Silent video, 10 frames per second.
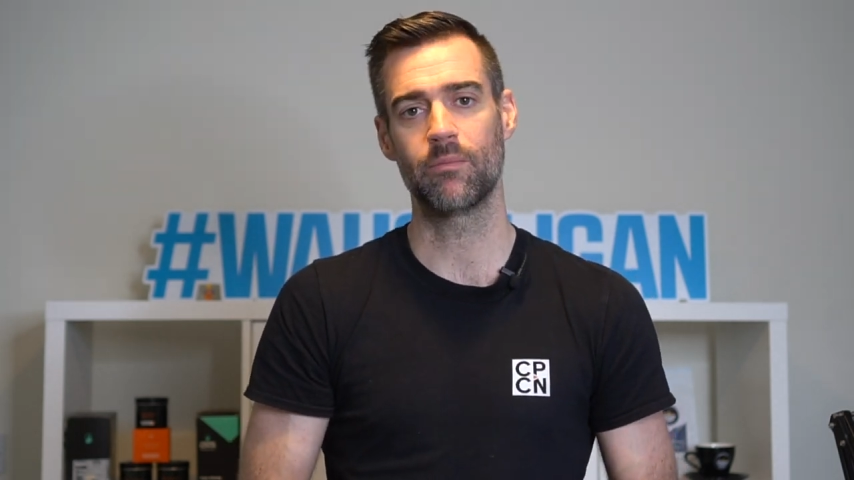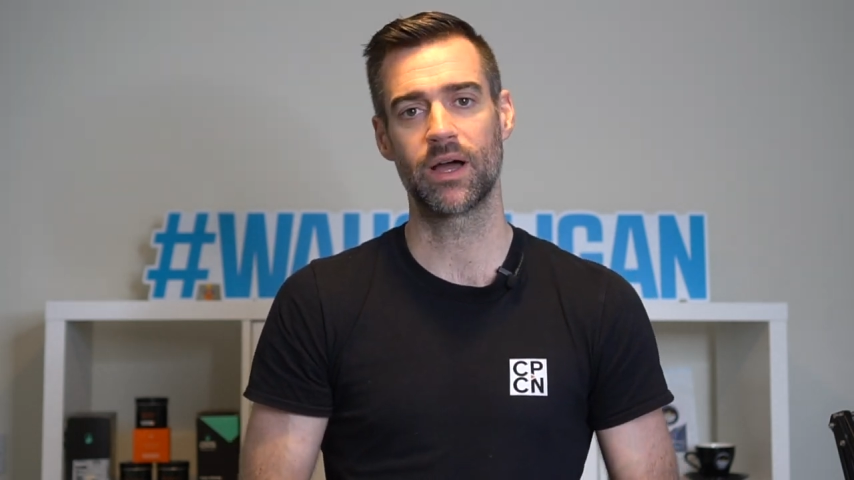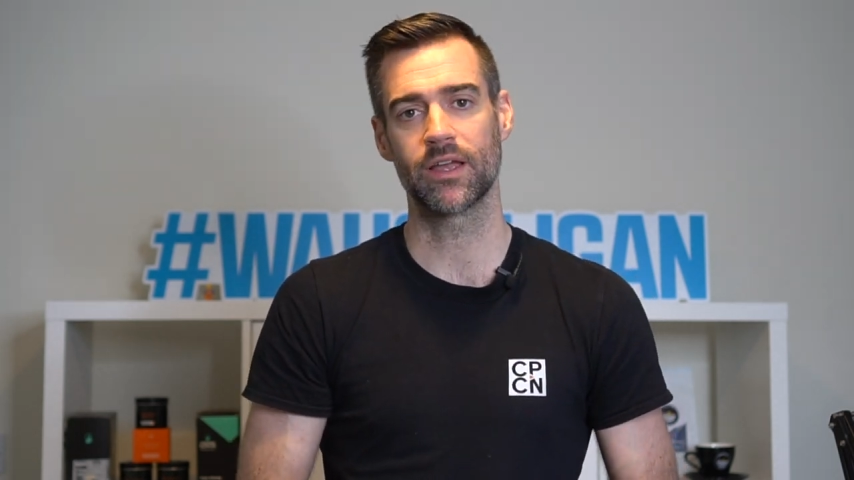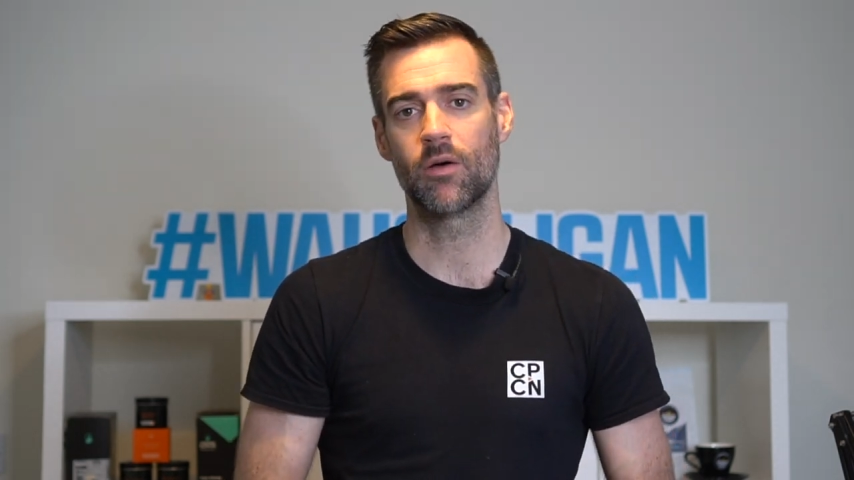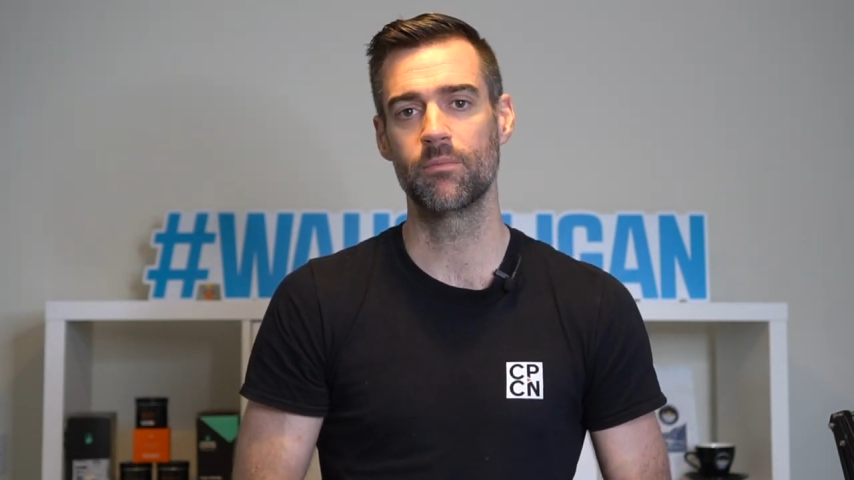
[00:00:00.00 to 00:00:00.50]

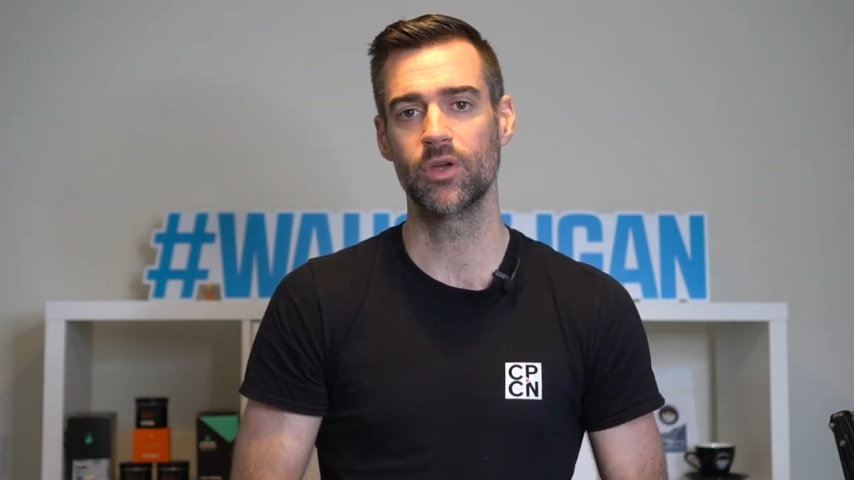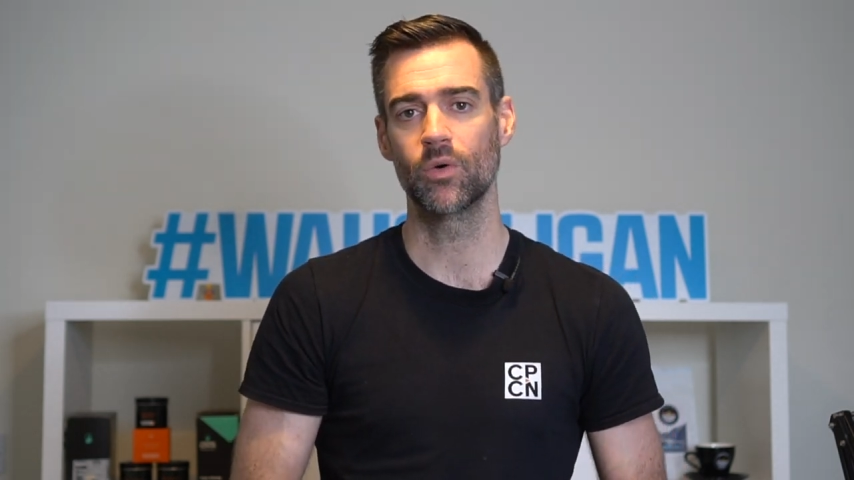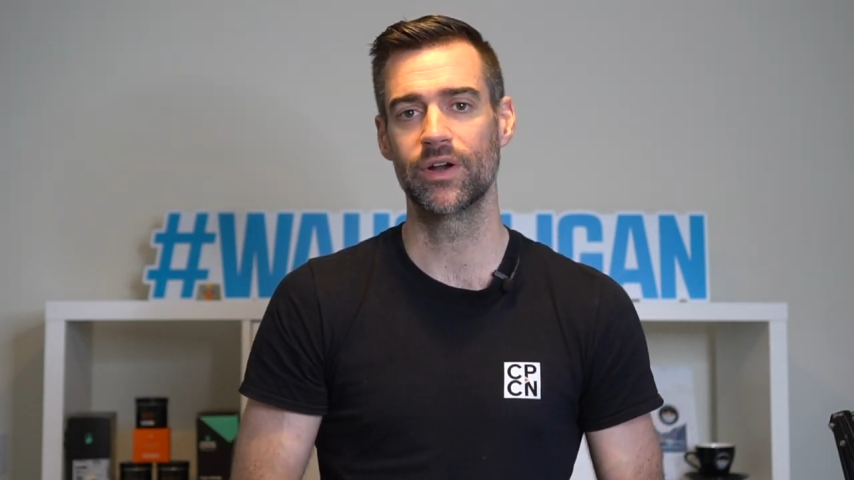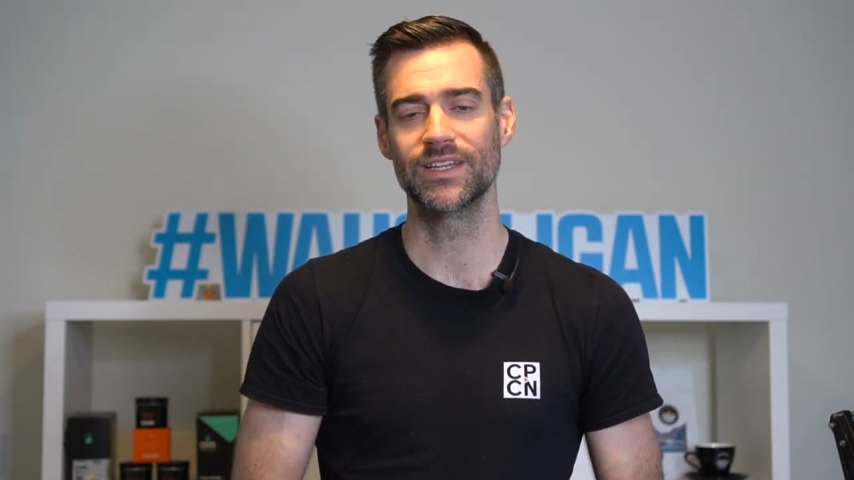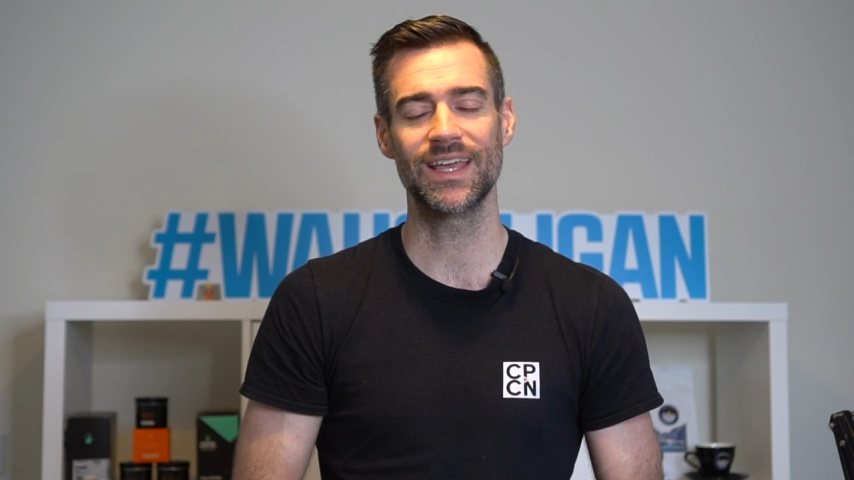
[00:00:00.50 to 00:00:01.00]
bike
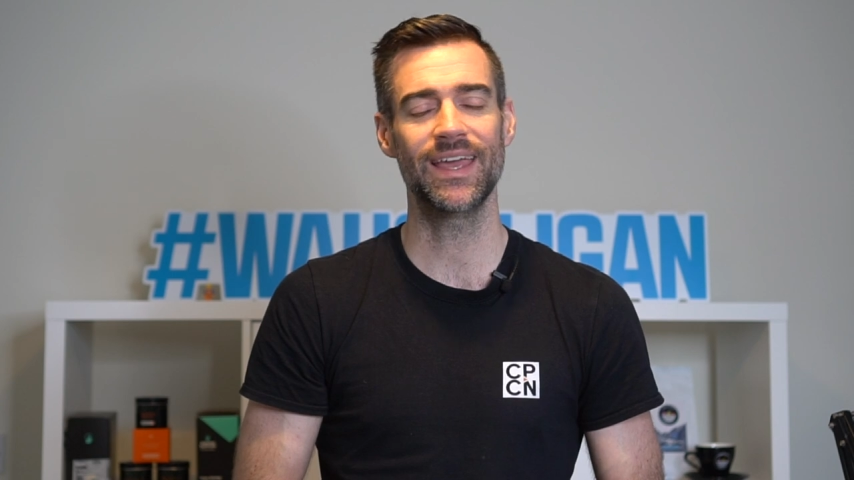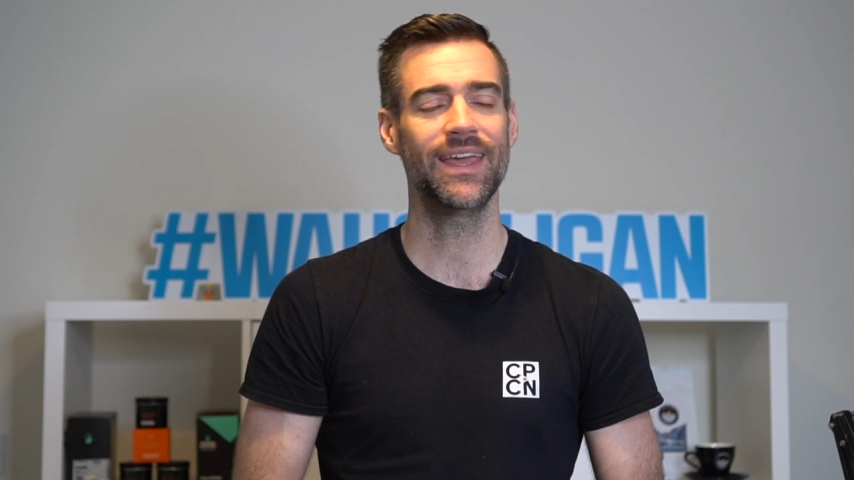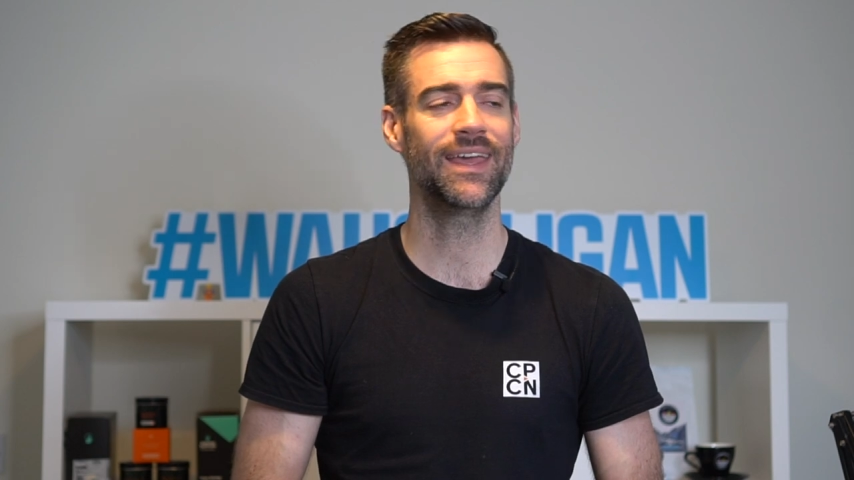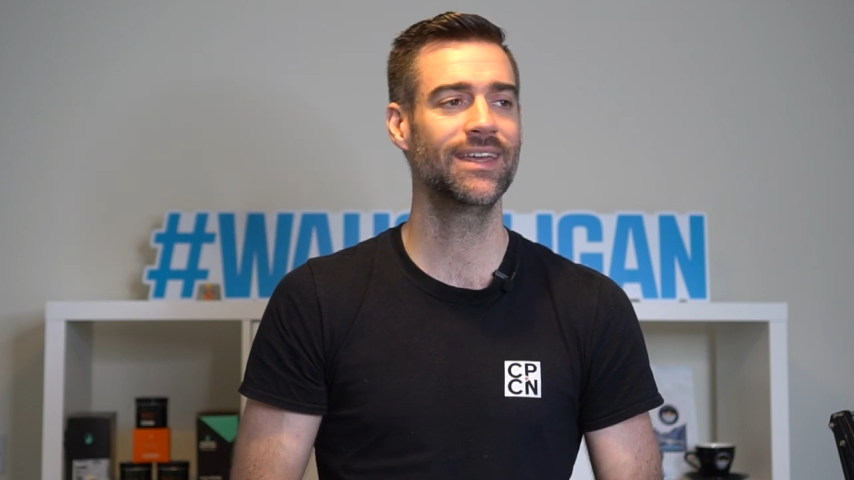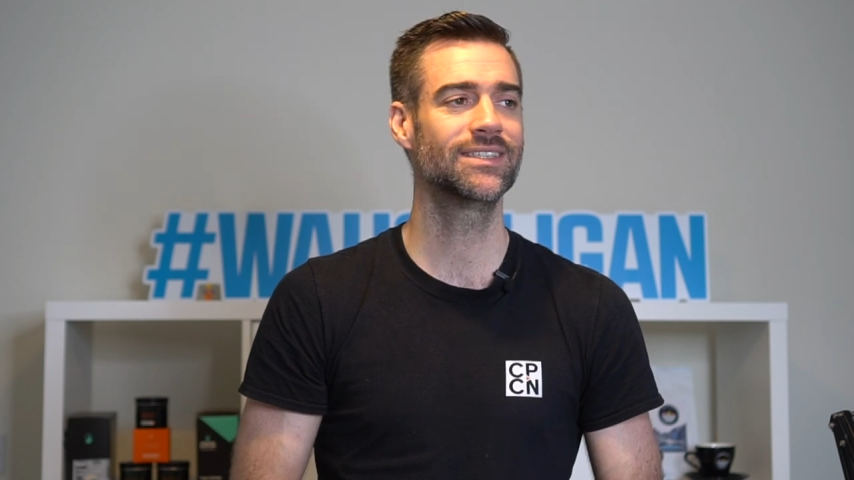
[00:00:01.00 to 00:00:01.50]
computer is.
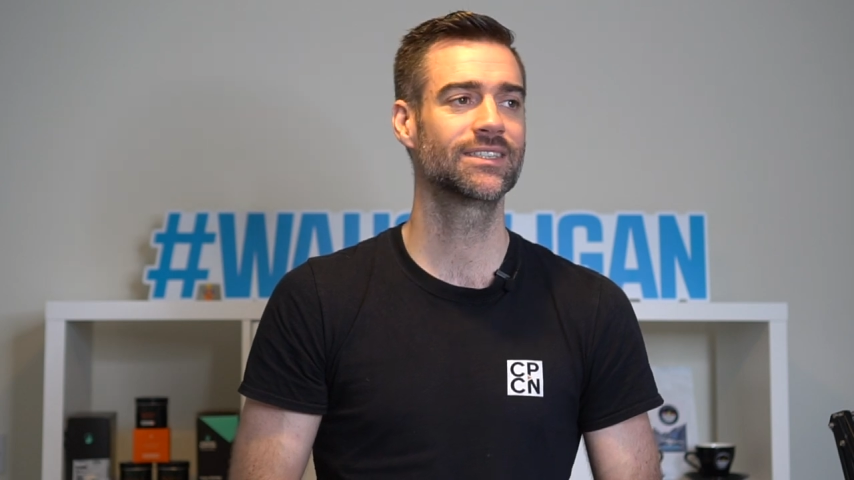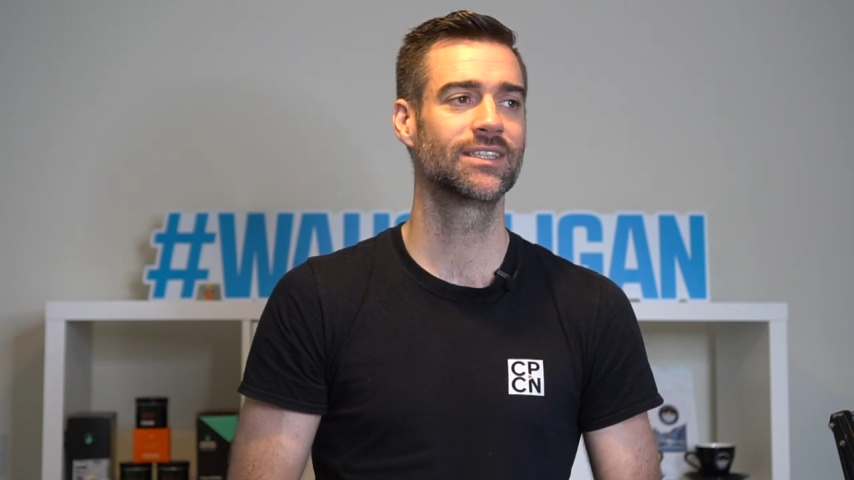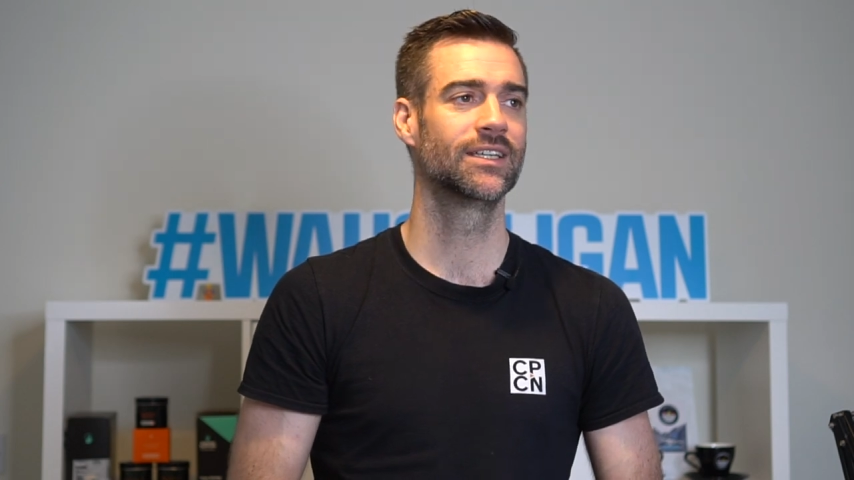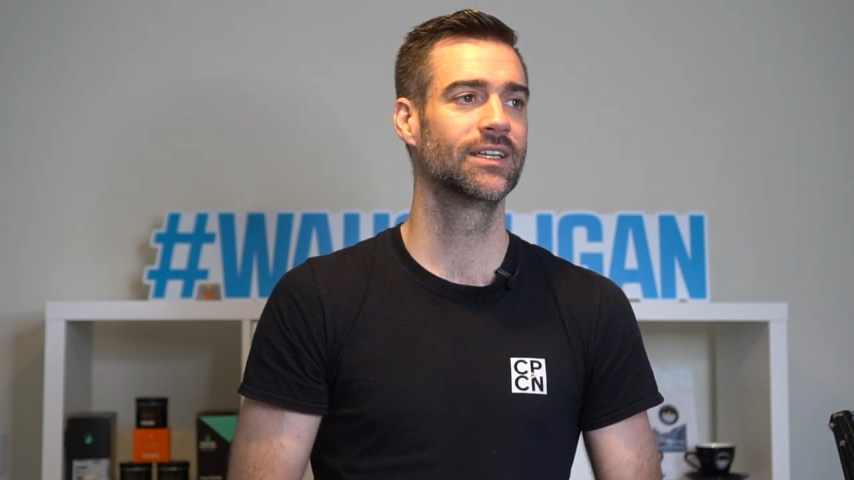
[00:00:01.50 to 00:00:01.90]
It is,